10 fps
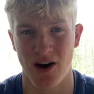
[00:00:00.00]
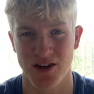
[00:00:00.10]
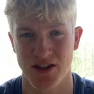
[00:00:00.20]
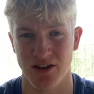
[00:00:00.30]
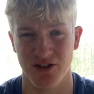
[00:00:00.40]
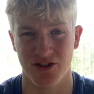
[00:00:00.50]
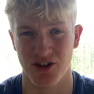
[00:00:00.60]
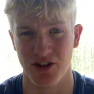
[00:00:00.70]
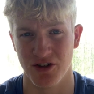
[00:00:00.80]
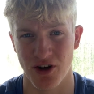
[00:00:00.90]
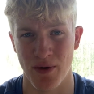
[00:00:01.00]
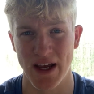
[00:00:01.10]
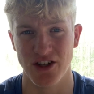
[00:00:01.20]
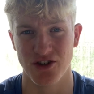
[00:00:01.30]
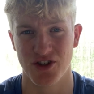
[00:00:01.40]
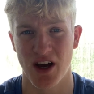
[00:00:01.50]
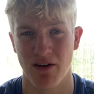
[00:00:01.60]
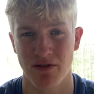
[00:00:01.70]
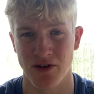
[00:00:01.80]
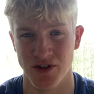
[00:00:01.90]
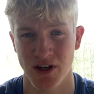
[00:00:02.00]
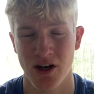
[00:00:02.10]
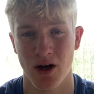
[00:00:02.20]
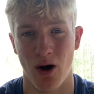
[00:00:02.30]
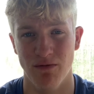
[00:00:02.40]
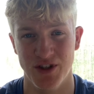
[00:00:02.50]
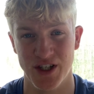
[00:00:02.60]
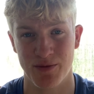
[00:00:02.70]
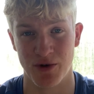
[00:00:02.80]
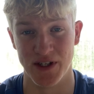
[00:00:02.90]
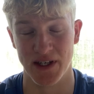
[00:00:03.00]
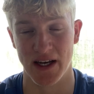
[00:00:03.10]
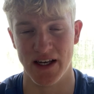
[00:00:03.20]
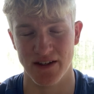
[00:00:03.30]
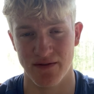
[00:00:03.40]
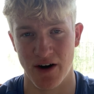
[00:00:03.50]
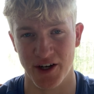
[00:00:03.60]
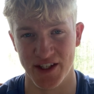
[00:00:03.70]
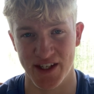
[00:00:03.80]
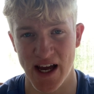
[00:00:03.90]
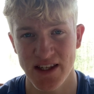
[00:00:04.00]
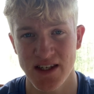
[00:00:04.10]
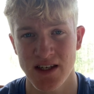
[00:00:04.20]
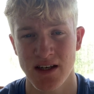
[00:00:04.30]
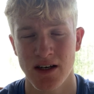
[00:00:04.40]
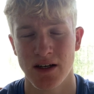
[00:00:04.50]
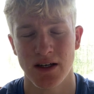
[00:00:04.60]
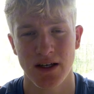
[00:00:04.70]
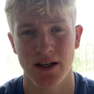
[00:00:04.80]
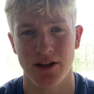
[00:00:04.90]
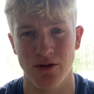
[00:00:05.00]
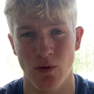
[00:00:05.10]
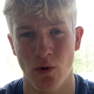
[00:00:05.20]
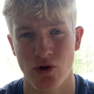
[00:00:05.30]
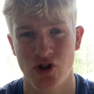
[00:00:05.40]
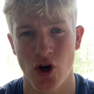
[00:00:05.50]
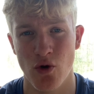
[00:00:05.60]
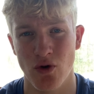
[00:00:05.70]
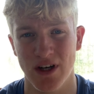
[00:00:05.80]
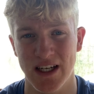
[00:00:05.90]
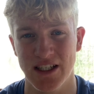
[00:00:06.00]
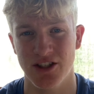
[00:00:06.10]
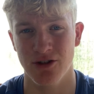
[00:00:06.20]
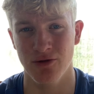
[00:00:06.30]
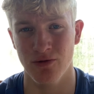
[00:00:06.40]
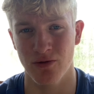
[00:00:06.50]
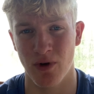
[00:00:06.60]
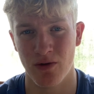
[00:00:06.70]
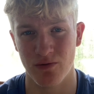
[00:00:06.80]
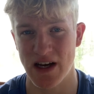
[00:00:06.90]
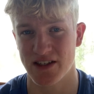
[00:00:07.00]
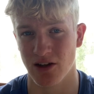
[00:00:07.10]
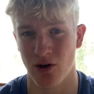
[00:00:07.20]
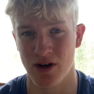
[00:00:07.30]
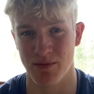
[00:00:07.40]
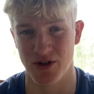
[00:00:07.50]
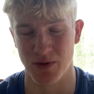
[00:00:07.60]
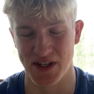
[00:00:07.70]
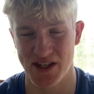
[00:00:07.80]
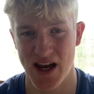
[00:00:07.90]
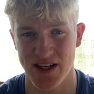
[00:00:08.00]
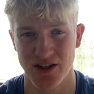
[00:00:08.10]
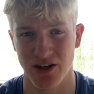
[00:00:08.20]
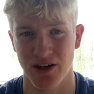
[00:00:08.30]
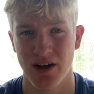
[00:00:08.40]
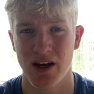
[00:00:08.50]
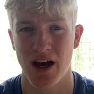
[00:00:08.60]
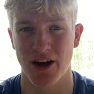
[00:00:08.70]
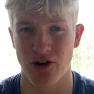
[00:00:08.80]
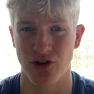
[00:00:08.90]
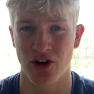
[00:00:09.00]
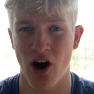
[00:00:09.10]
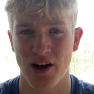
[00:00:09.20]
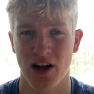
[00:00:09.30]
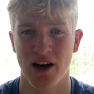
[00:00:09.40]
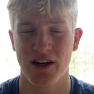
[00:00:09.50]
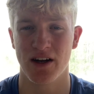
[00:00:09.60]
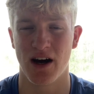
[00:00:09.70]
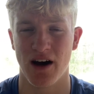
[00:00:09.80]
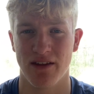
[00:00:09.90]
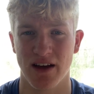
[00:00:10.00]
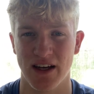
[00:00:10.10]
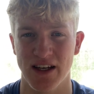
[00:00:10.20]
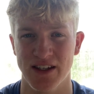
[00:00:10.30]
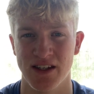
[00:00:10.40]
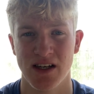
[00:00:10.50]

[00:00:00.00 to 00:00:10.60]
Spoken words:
and so that you don't injure yourself, because obviously sprinting is very intense. You also need to rest a lot in between sets. A good guideline, I think, is